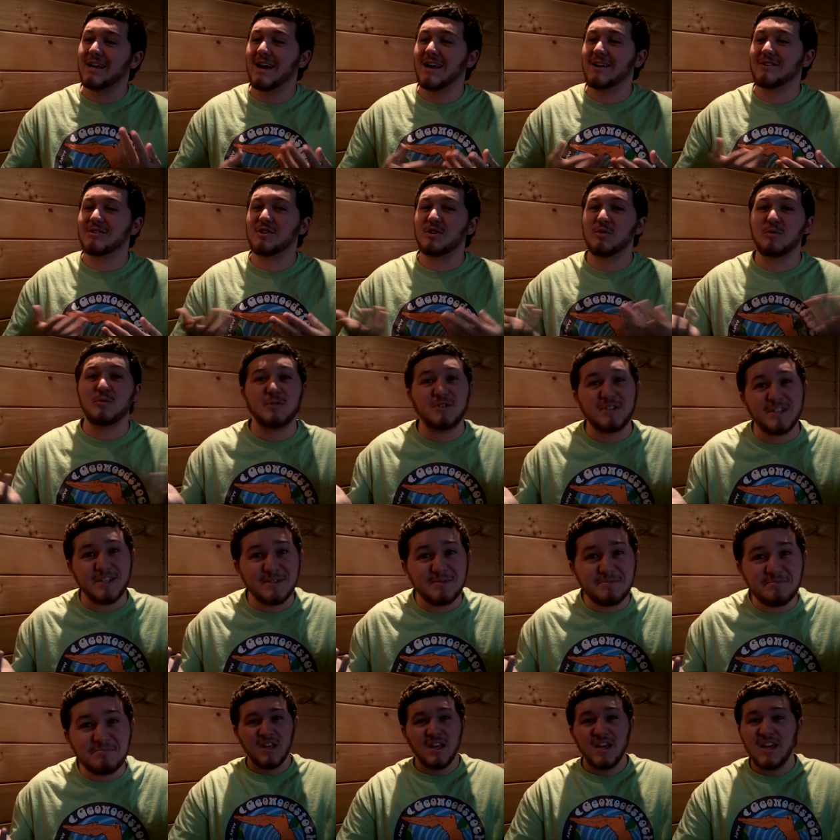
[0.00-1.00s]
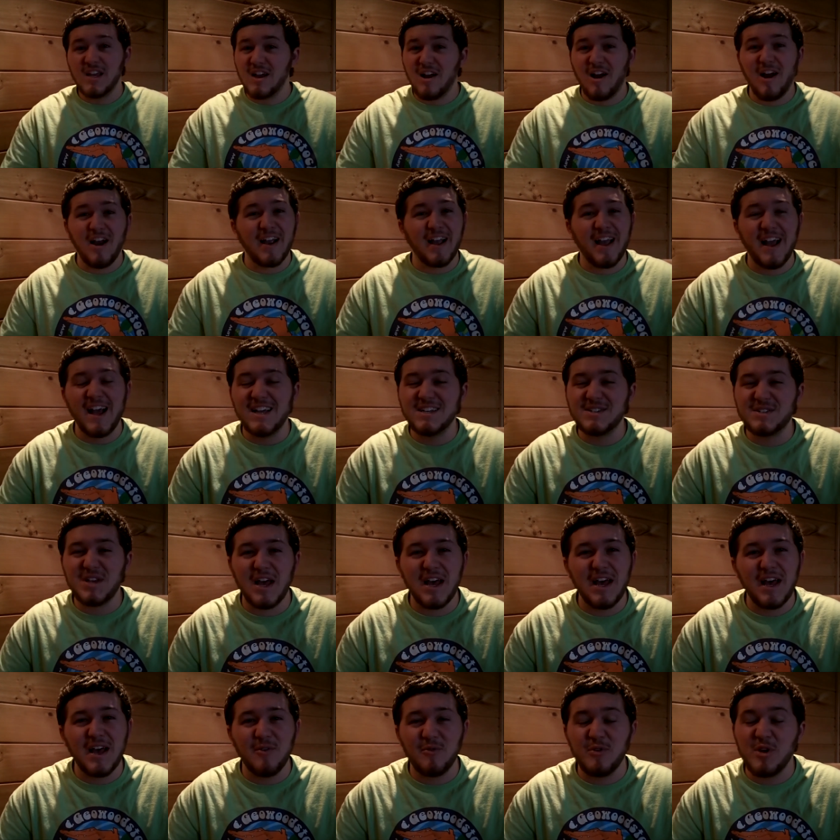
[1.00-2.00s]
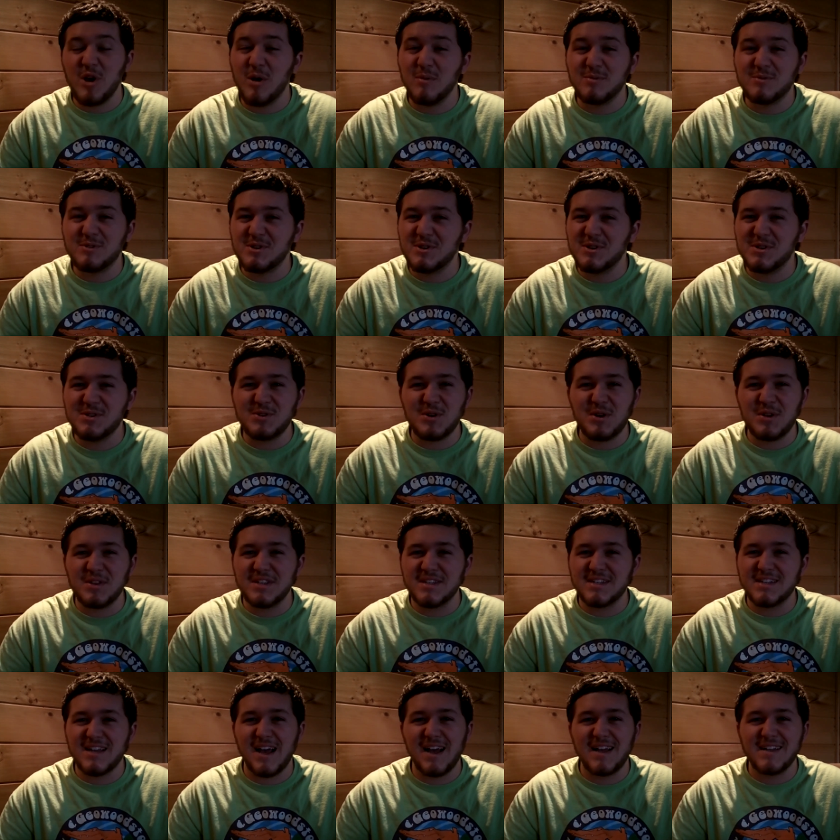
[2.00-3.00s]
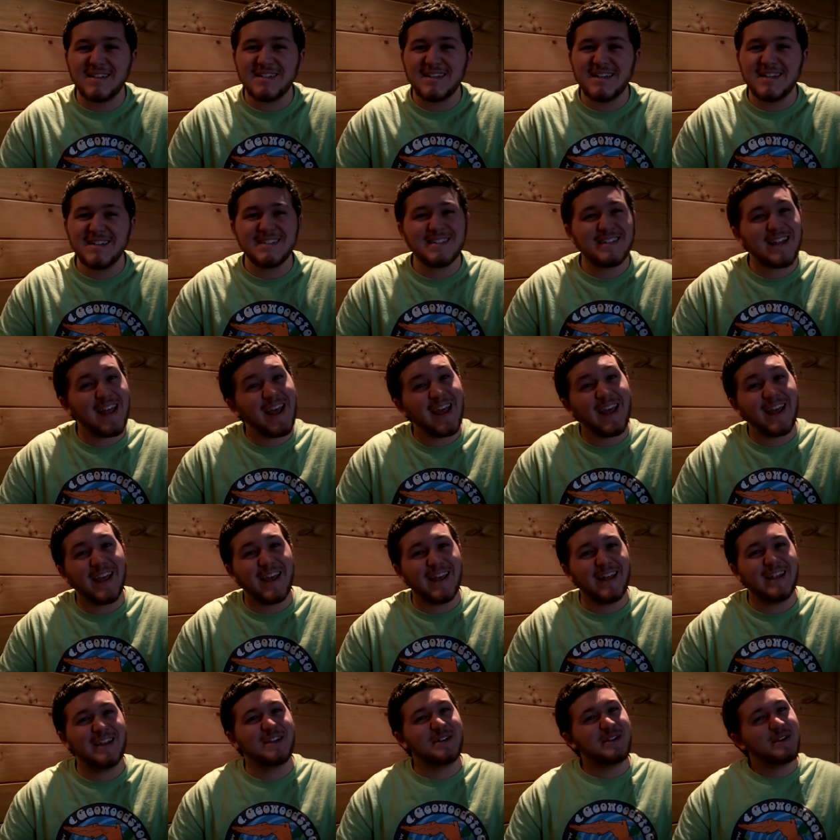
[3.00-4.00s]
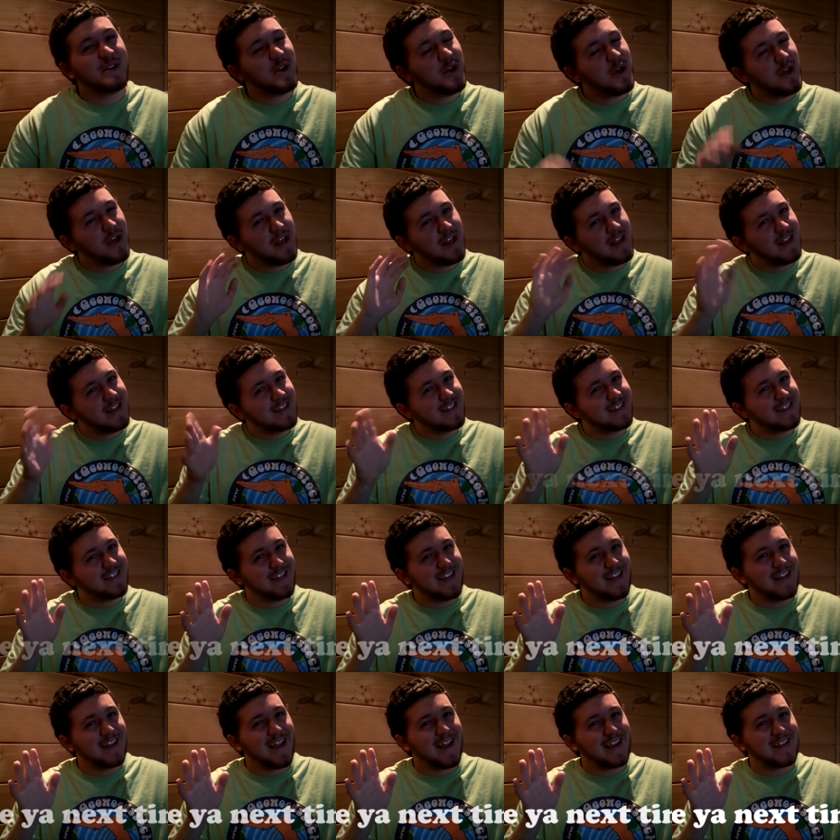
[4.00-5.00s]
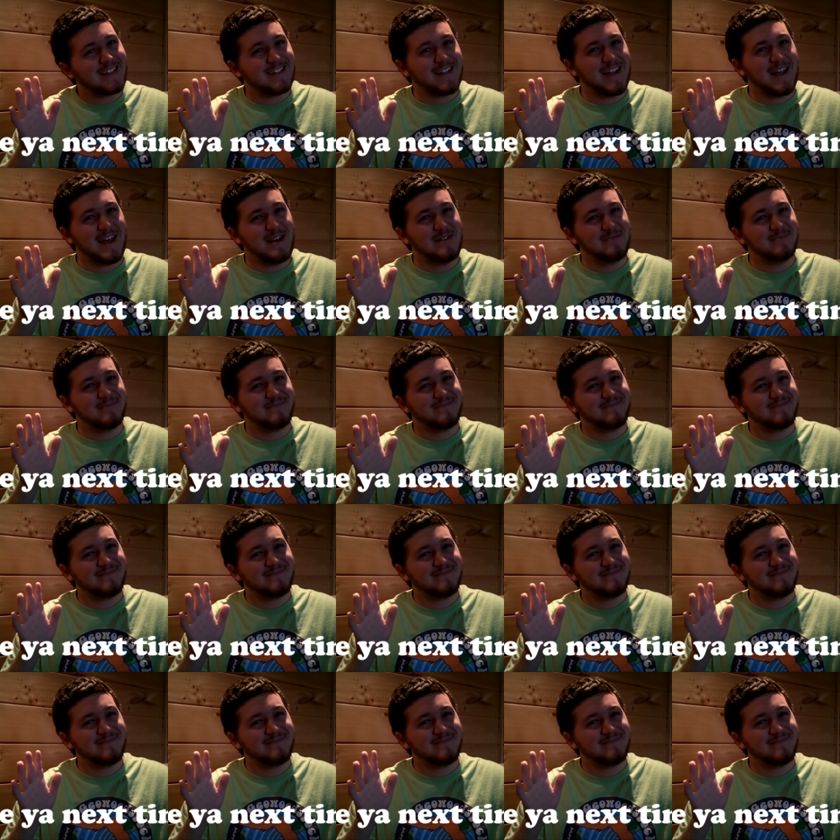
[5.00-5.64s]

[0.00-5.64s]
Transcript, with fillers: I don't know, we'll see. Alright guys, we hope you enjoyed this contest, and see you next time.